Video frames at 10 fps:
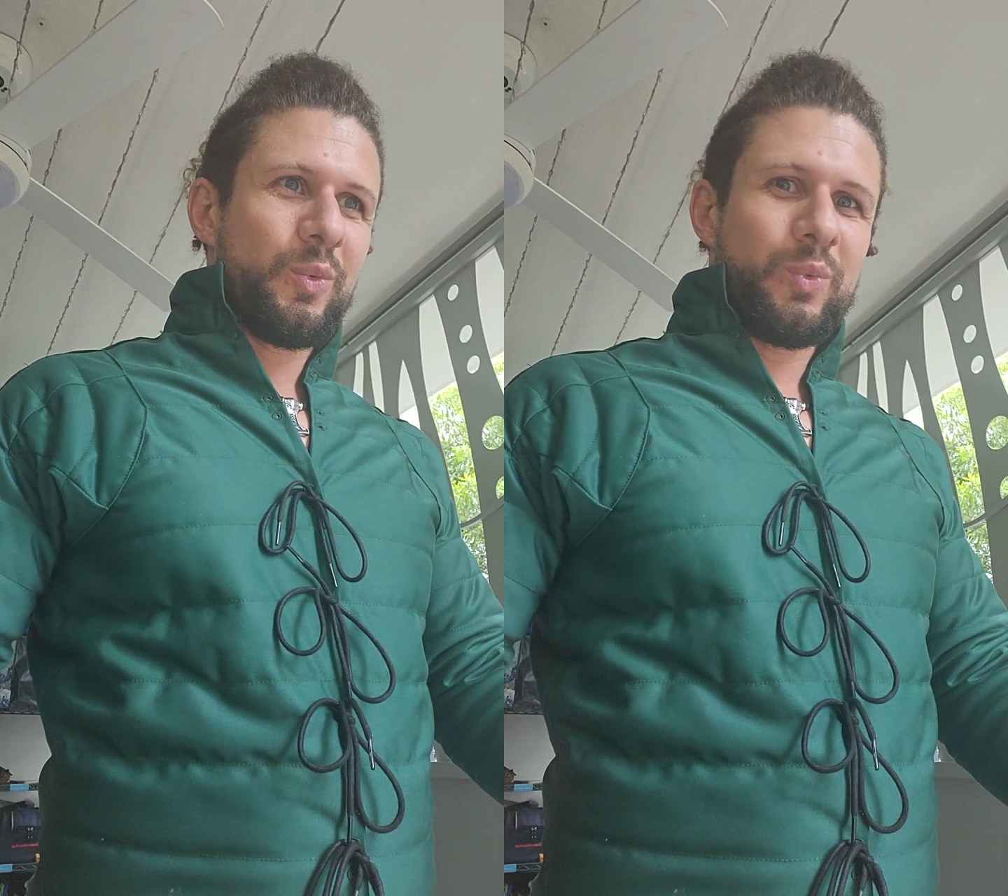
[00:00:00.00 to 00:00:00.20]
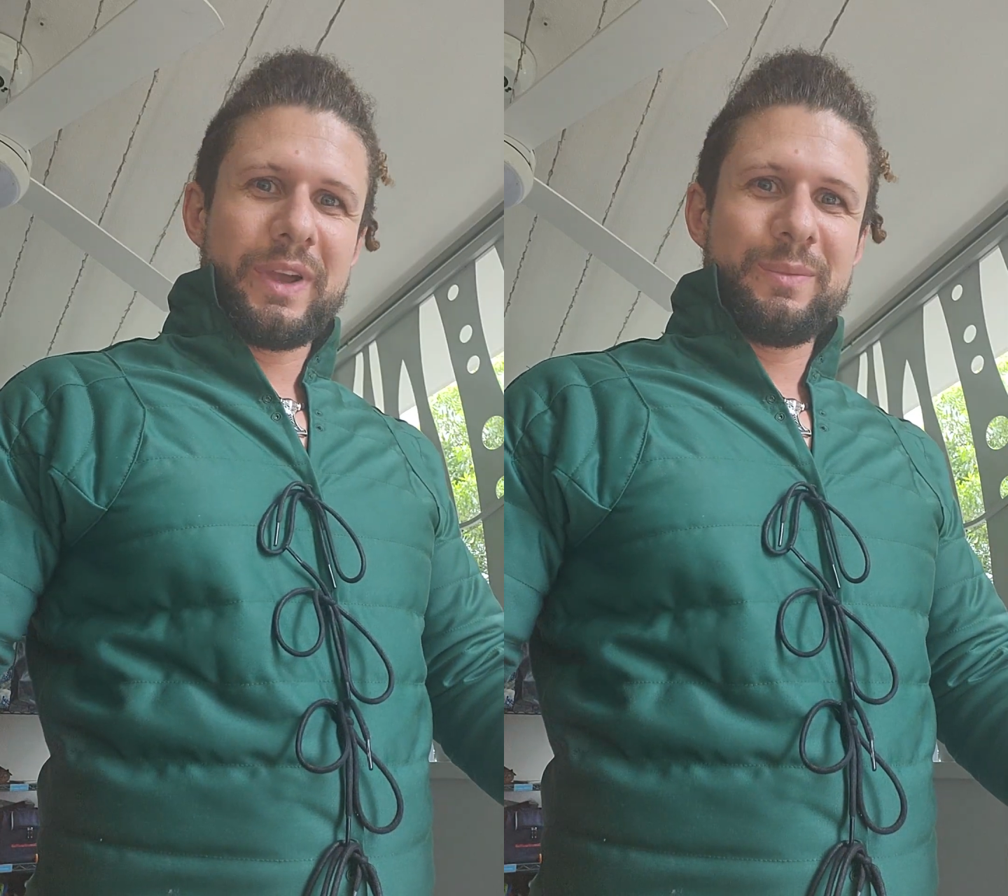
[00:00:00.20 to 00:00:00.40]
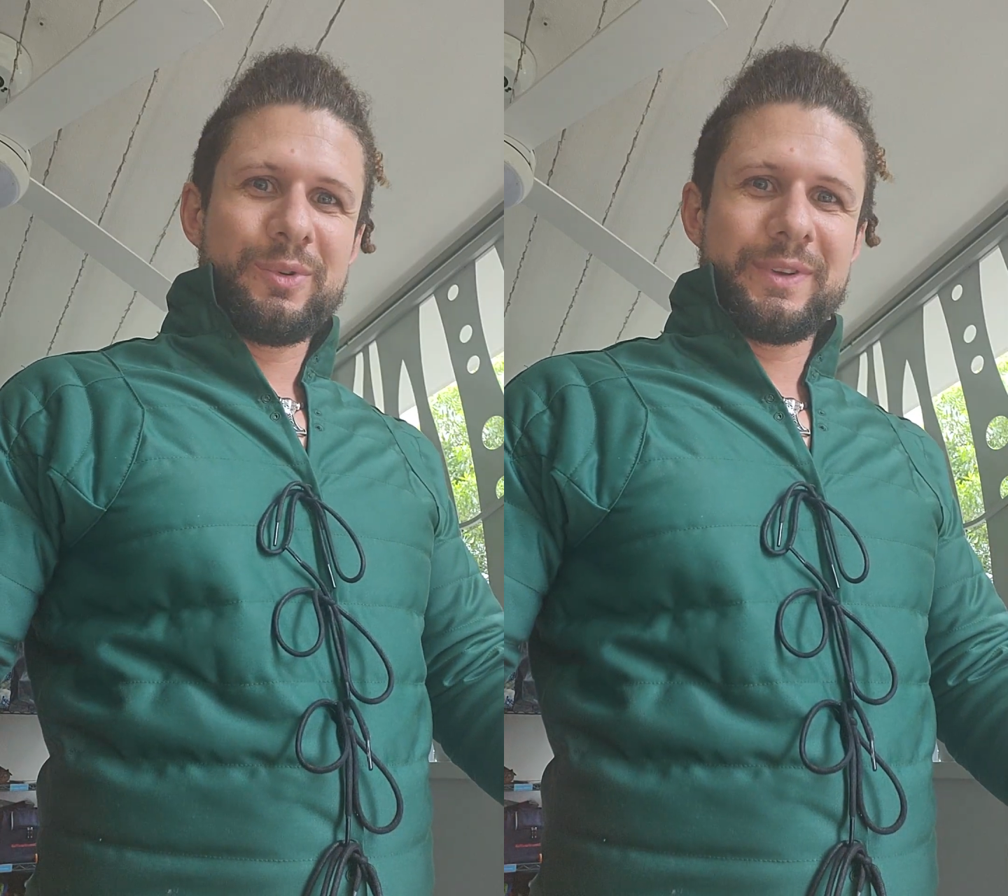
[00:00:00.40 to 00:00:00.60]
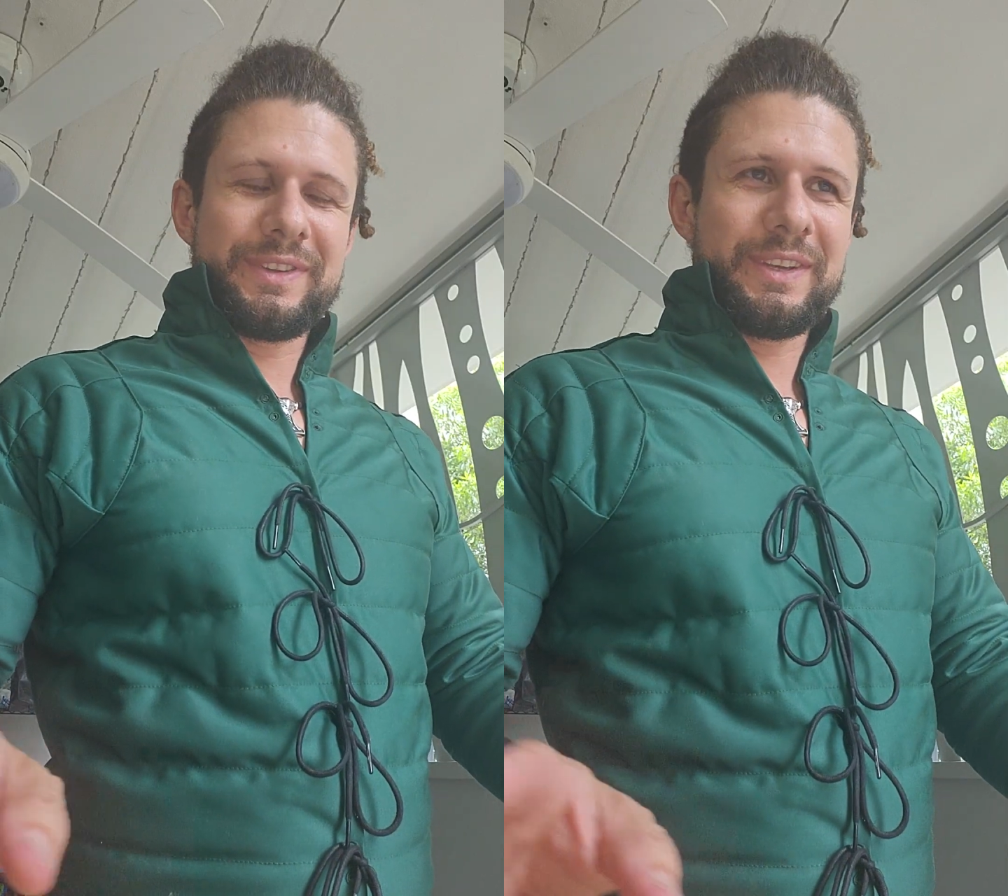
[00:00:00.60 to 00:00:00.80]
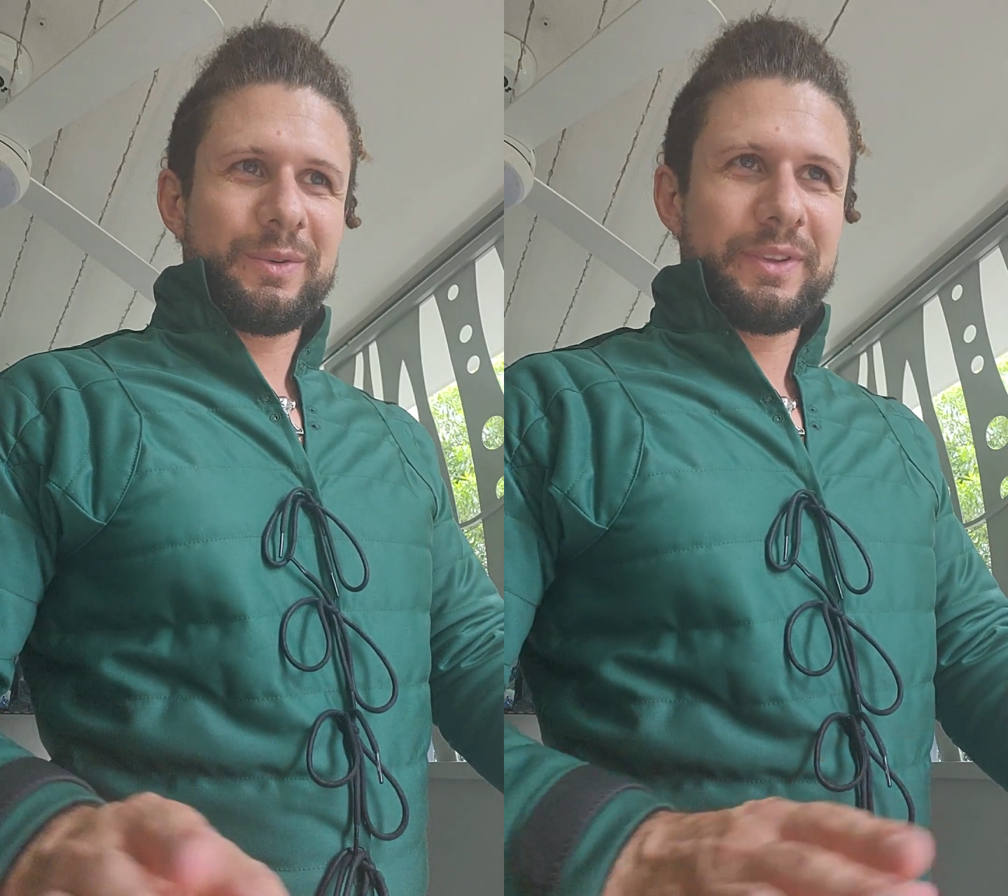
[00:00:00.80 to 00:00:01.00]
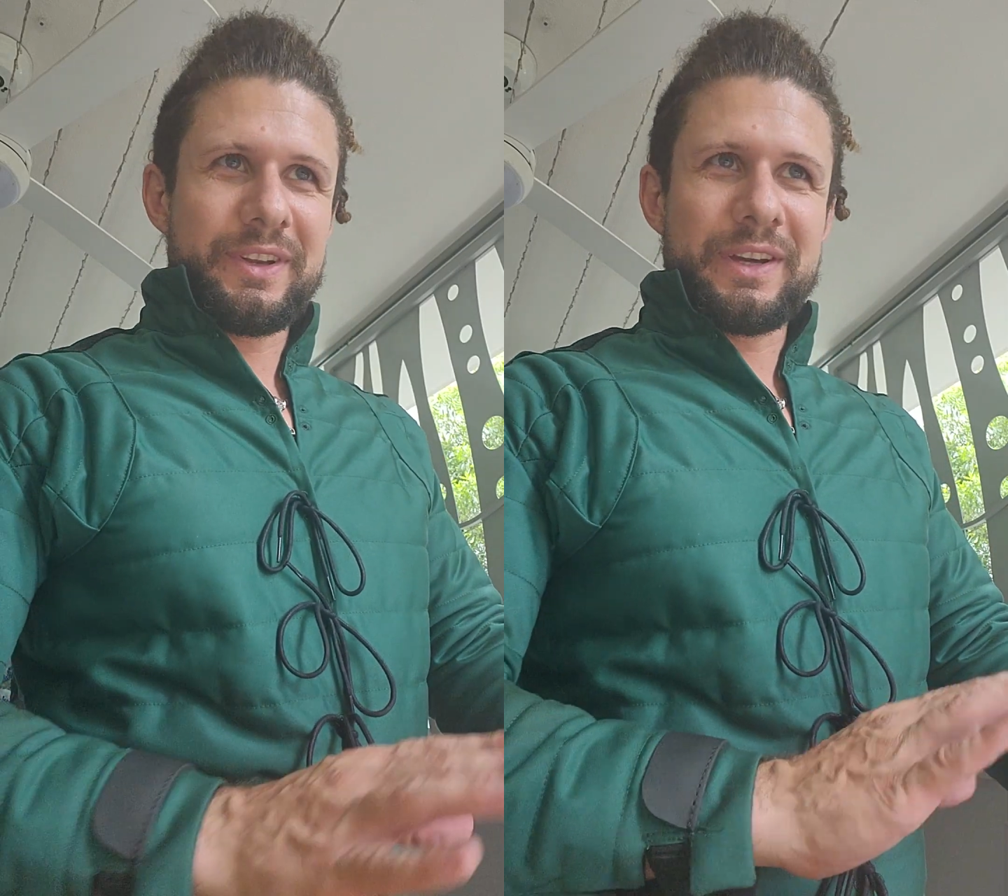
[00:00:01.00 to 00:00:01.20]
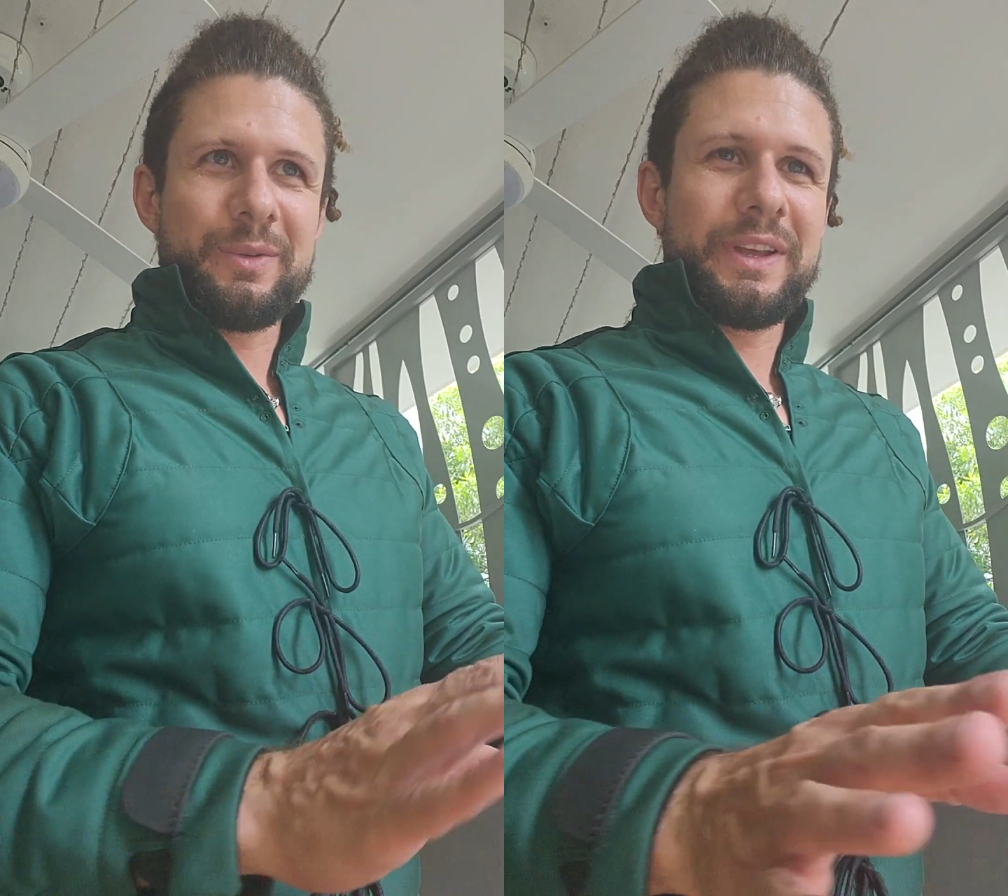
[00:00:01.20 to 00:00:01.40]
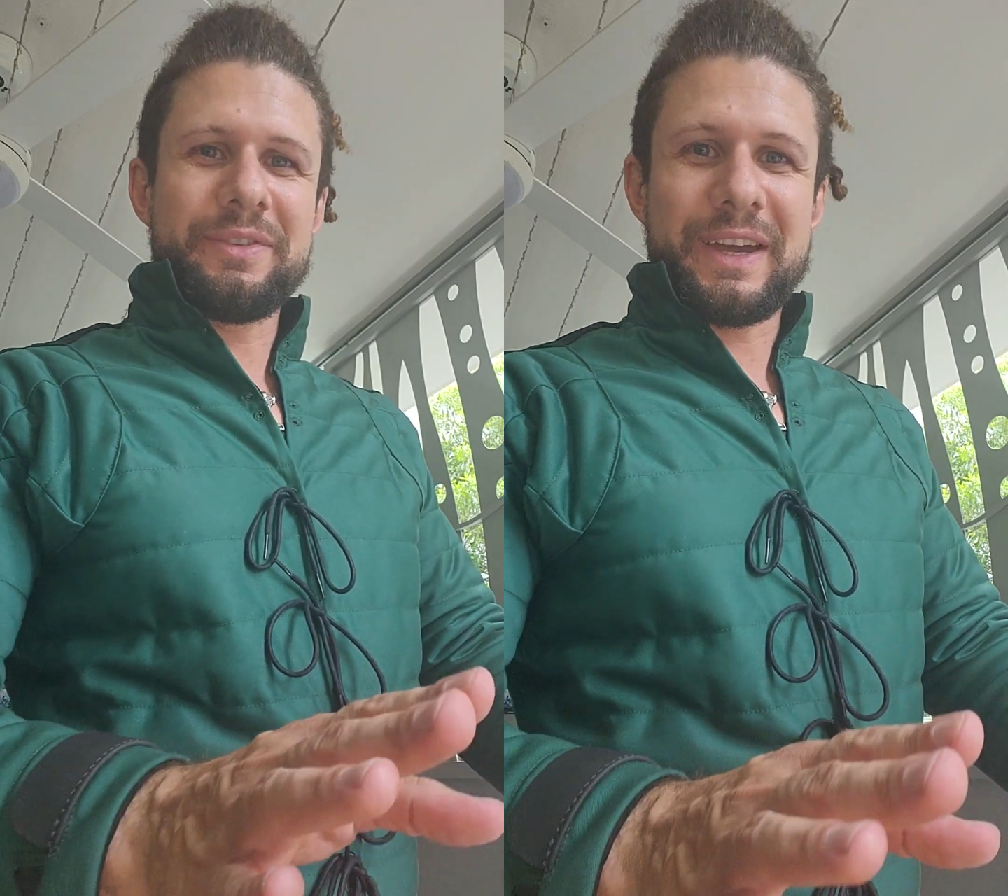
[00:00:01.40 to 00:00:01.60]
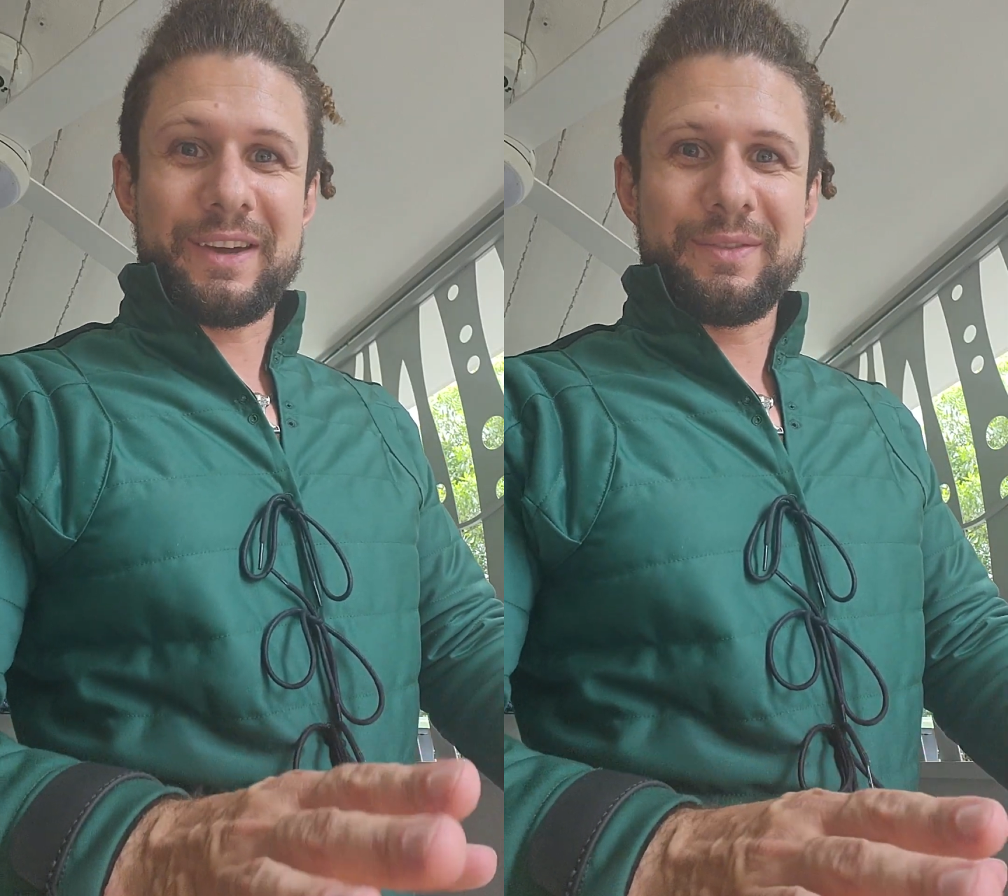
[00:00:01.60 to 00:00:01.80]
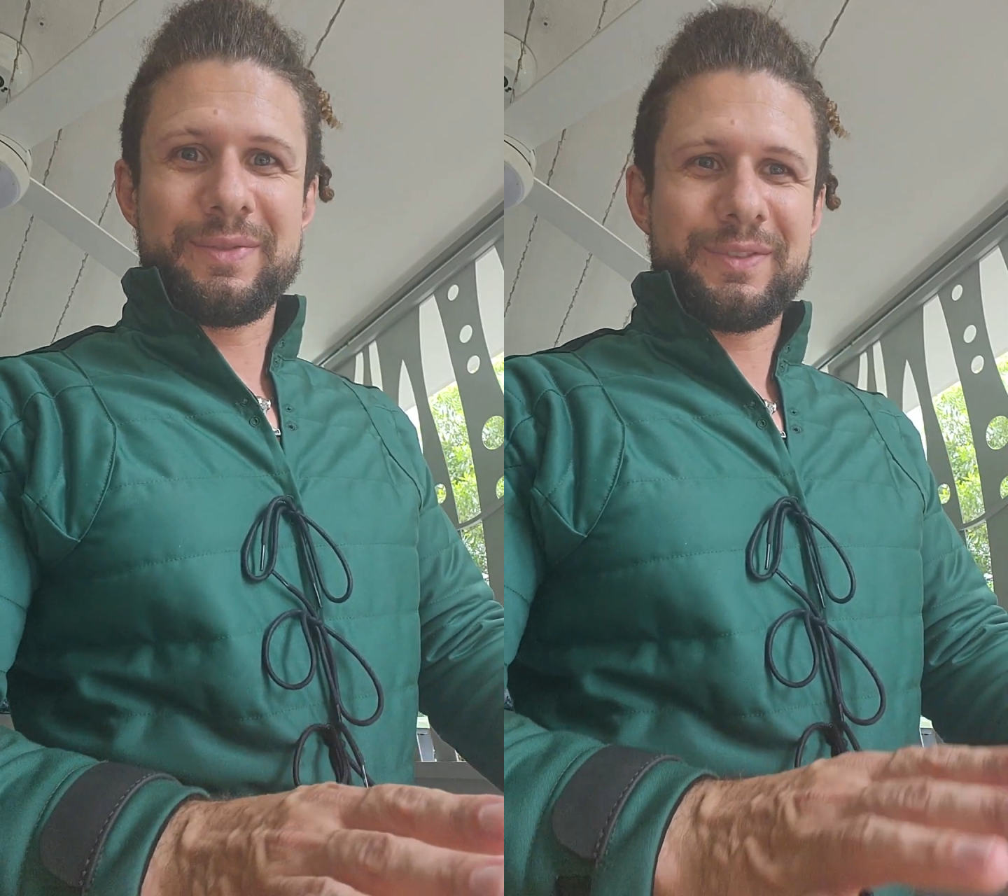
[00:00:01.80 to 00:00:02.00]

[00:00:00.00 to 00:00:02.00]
way more skill than I will ever have